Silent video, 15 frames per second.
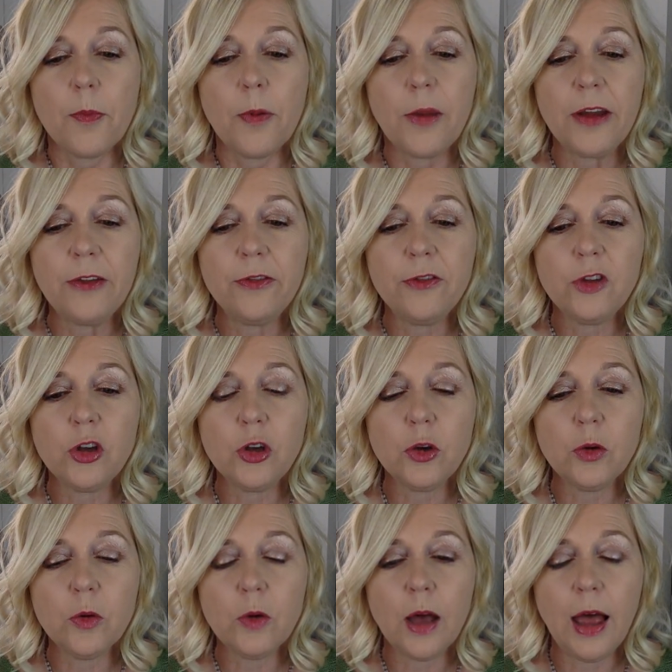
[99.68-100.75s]
But if
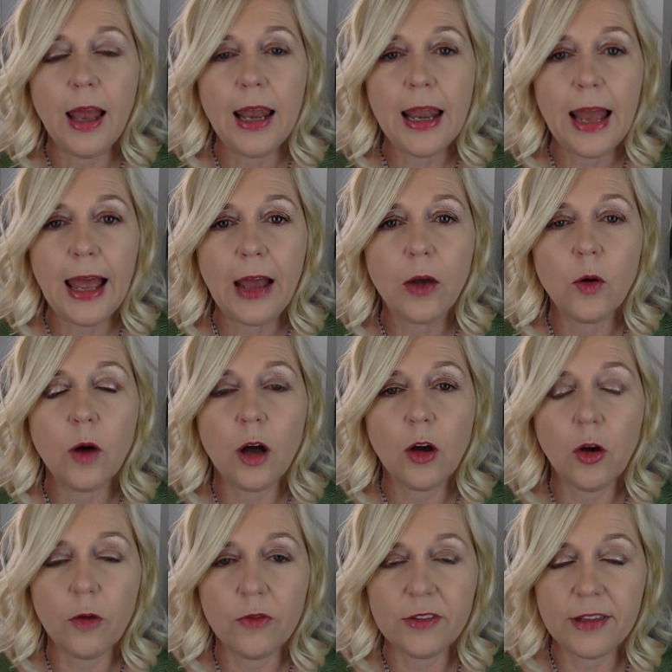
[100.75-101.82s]
you allow a
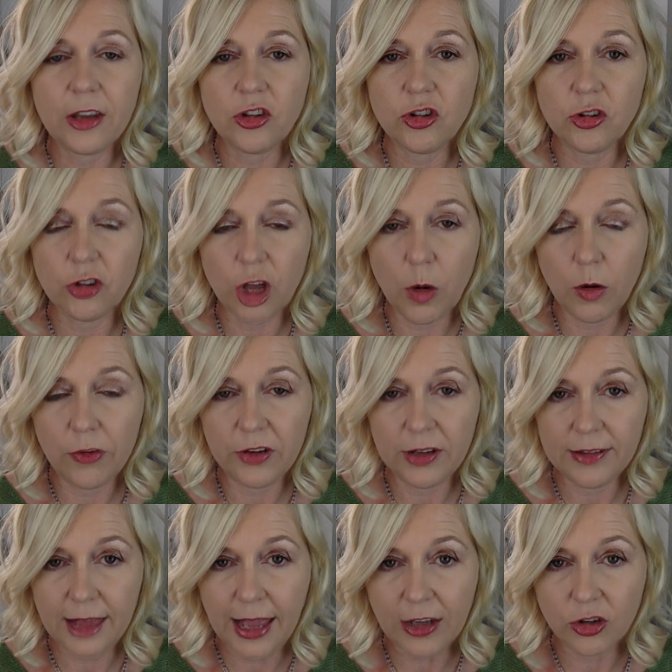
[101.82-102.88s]
conversation to go off on a
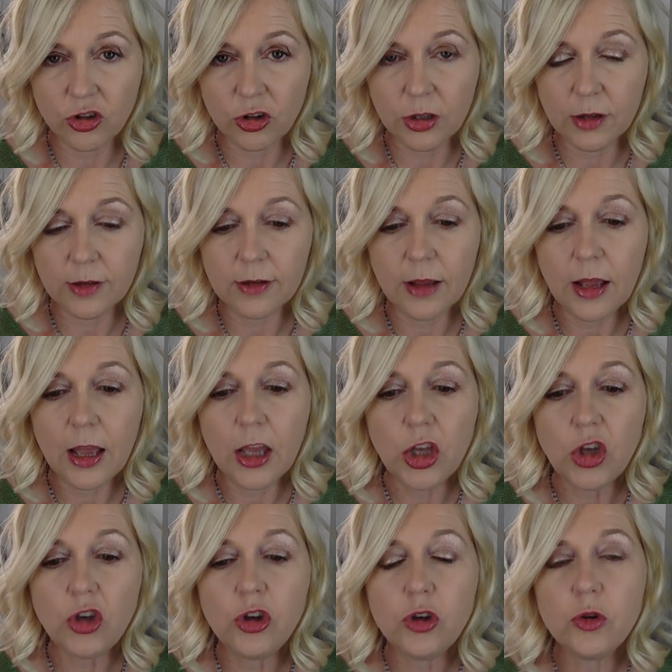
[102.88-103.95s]
tangent,
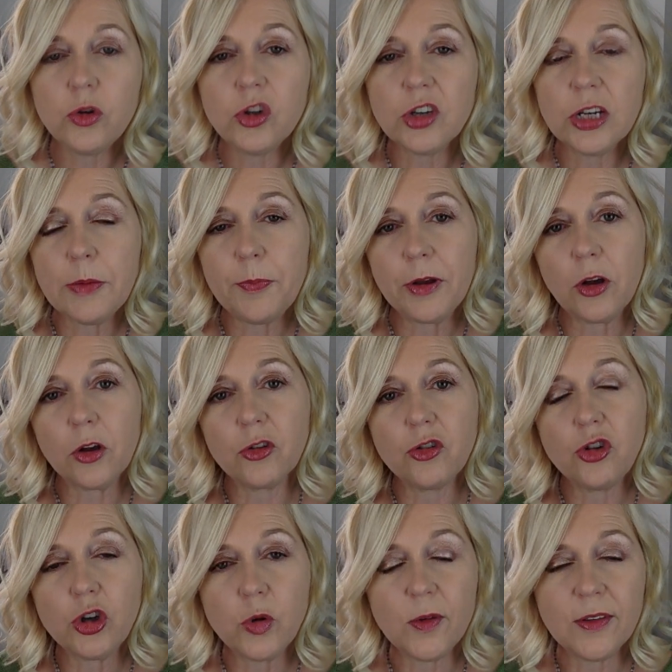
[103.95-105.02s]
usually
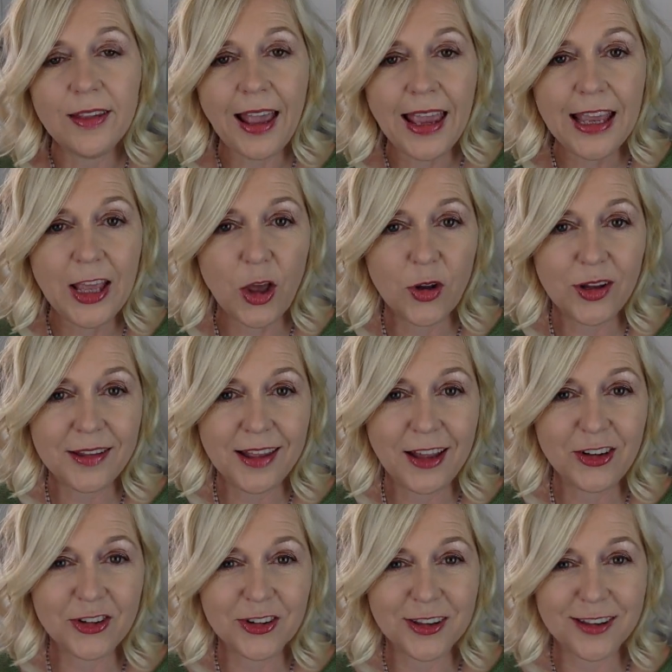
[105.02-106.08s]
because you take it on a
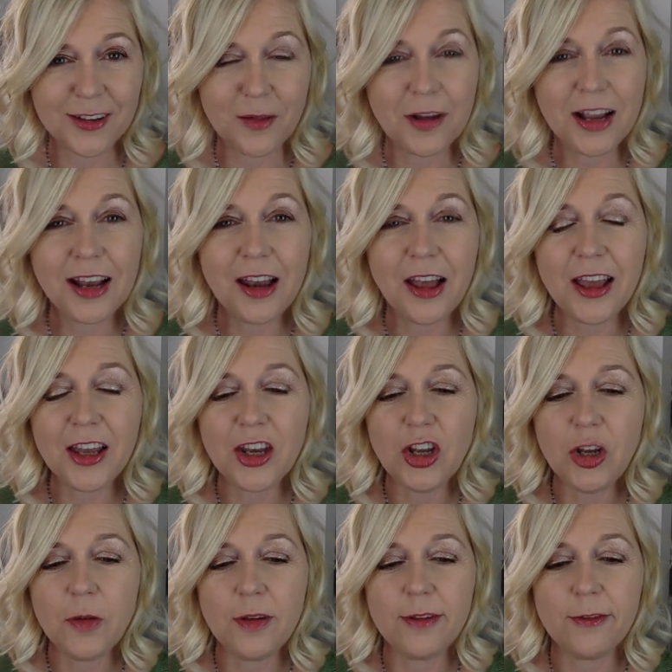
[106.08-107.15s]
tangent, so a client
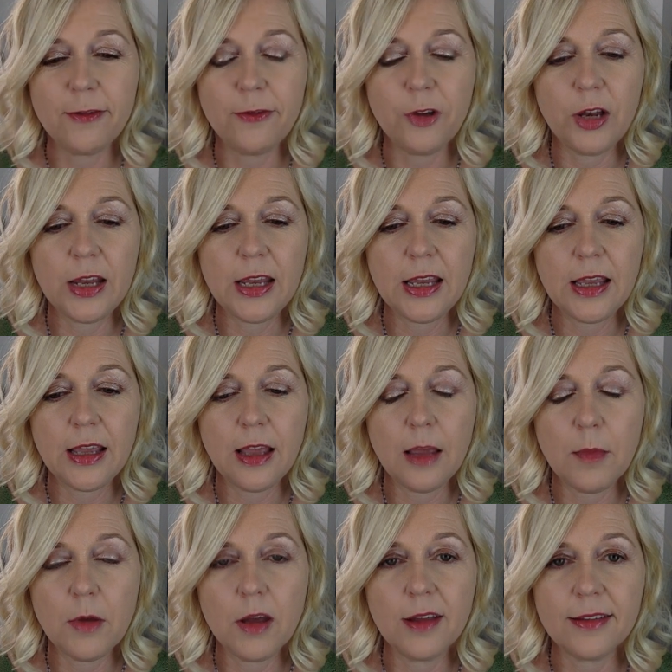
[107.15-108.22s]
who is fully
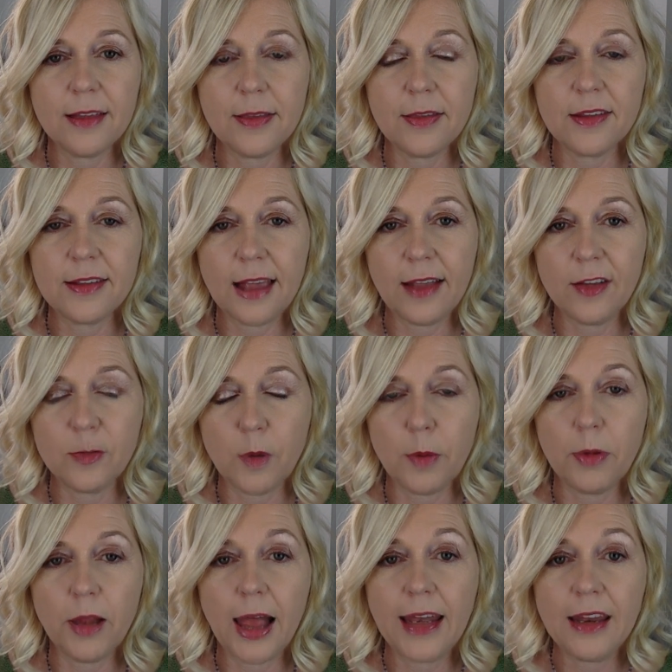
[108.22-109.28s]
immersed in the sales
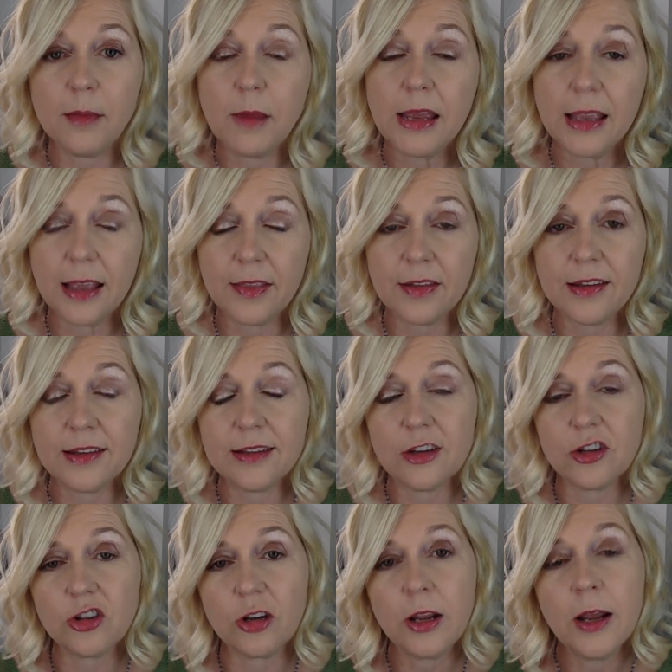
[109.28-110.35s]
bubble and in making the
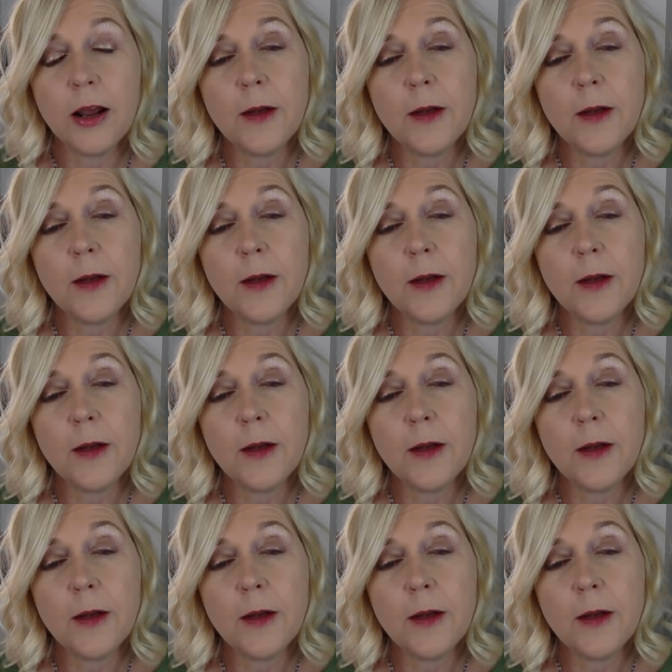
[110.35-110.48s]
decision